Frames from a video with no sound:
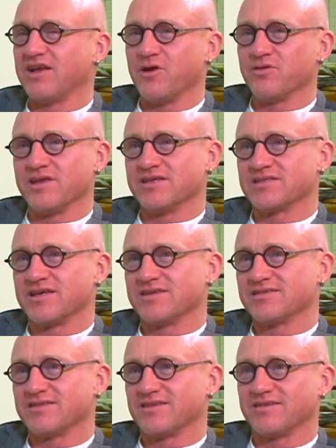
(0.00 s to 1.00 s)
know these
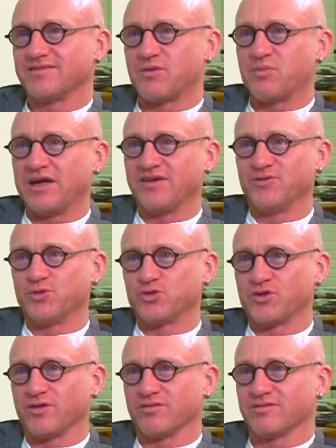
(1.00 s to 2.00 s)
things. The, the painful
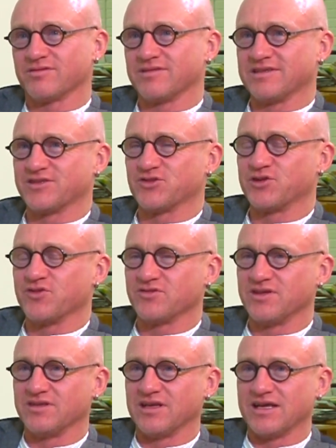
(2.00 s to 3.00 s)
truth is the truth
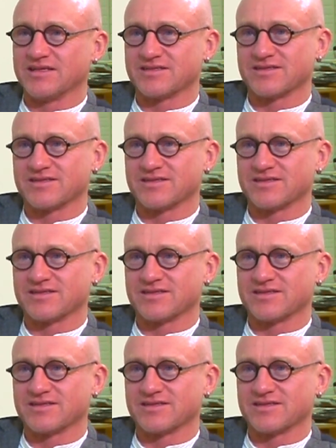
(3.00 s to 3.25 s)
nonetheless.